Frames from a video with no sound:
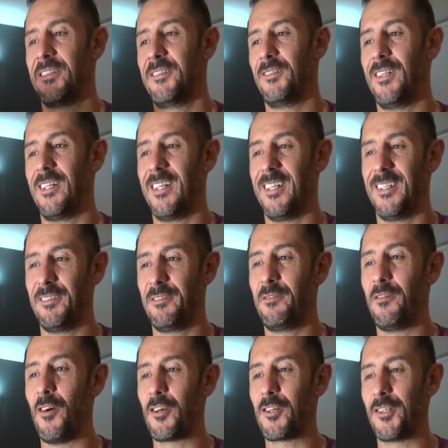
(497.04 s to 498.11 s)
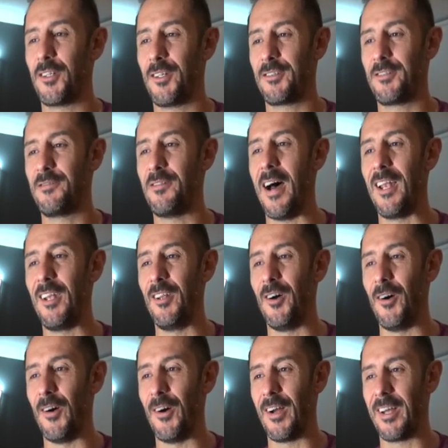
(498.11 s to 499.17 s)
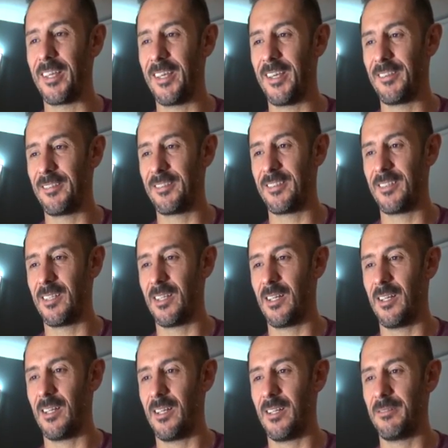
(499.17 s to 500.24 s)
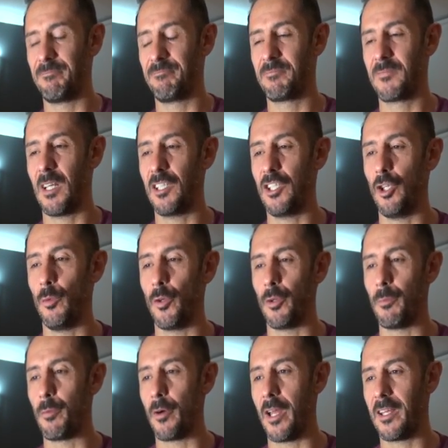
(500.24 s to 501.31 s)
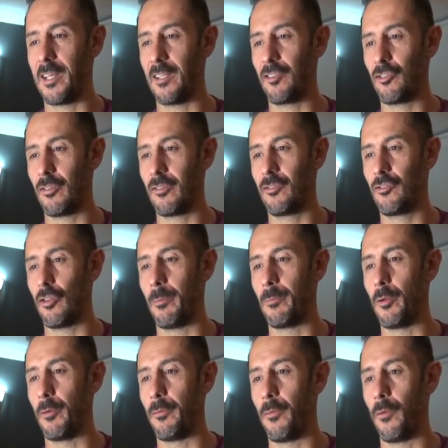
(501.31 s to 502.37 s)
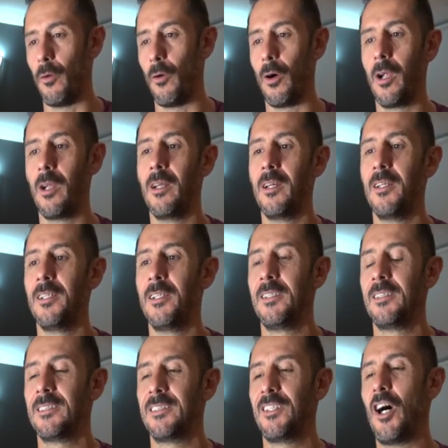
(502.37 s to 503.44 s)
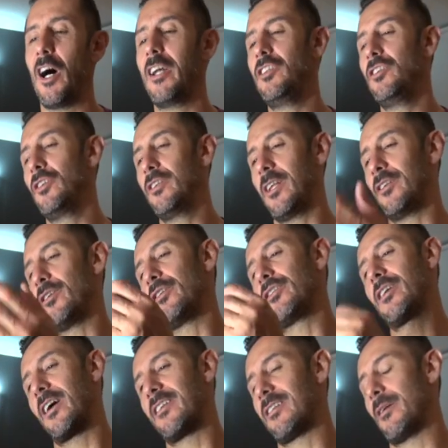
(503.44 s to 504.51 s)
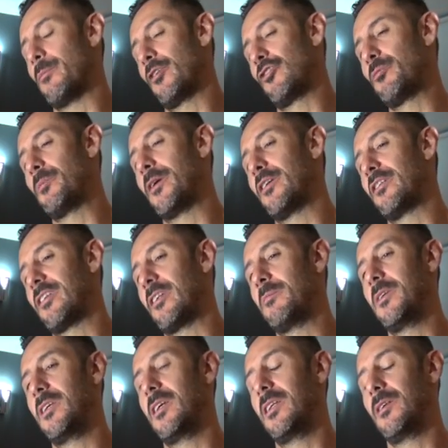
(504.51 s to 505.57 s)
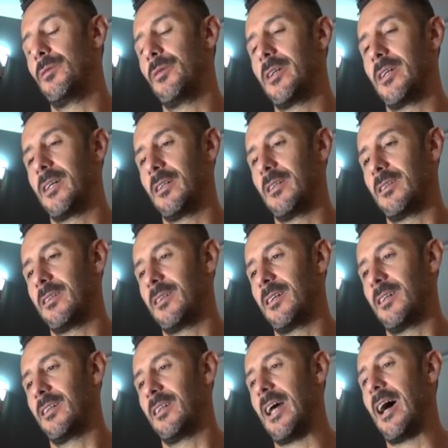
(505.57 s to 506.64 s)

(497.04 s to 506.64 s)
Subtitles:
Wow, 4-cross Val Nor, I guess. I didn't want to break, I just jumped the 4. Now, I knew that those guys are much better than me anyway on